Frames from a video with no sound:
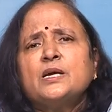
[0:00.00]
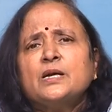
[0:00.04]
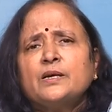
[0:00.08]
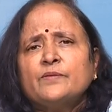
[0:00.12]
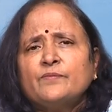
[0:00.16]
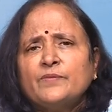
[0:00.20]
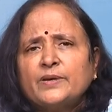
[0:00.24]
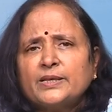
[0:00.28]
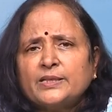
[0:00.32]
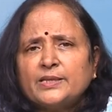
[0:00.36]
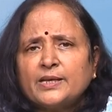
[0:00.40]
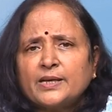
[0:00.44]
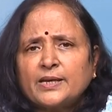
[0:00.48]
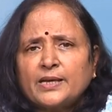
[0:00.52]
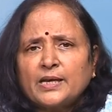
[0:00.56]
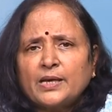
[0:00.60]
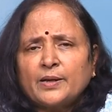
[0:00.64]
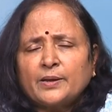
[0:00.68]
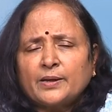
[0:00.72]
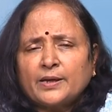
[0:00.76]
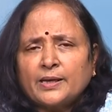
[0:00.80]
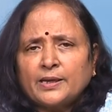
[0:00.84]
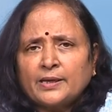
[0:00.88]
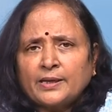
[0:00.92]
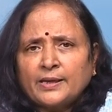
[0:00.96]
where they can
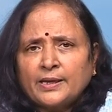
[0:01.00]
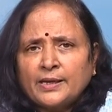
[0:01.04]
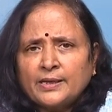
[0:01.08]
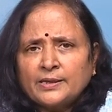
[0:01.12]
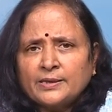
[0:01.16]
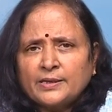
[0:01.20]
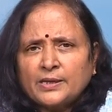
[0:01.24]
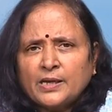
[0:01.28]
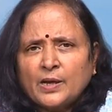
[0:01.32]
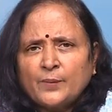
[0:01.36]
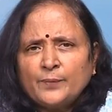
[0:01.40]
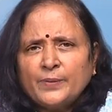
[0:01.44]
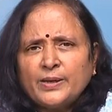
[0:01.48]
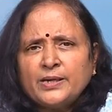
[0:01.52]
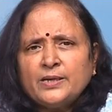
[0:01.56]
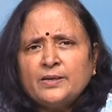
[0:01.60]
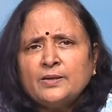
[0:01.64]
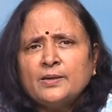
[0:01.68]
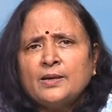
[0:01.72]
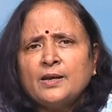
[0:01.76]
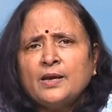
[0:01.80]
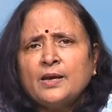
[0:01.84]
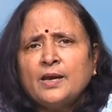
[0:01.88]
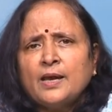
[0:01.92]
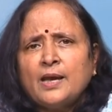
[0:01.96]
come and
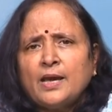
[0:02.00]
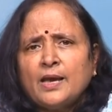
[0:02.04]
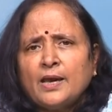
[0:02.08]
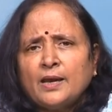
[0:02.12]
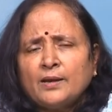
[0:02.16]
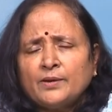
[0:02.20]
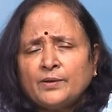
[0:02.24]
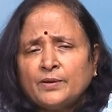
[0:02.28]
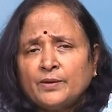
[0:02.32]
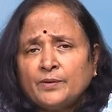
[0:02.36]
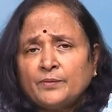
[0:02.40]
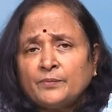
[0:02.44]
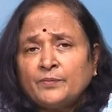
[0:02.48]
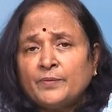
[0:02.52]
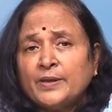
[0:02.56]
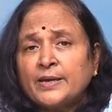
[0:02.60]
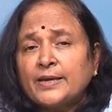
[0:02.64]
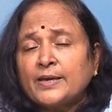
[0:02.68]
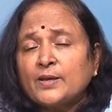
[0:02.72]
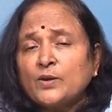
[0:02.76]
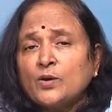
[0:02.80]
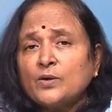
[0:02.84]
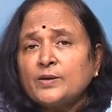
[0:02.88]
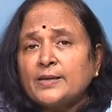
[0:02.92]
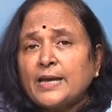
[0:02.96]
they
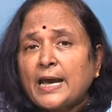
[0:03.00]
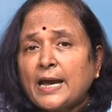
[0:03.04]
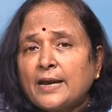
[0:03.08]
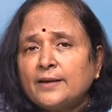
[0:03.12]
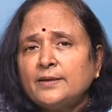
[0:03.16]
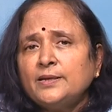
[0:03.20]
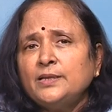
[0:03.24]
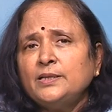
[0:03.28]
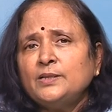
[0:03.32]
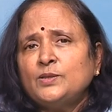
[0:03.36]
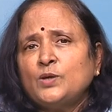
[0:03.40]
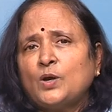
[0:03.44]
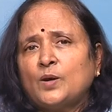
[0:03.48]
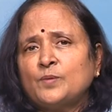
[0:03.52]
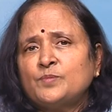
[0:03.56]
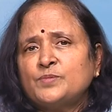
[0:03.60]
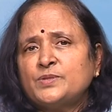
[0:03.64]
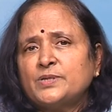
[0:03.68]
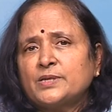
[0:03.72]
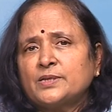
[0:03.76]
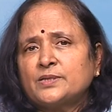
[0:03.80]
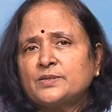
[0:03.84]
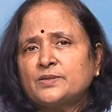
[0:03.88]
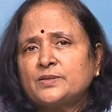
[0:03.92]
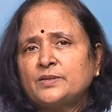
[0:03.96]
cannot handle the object.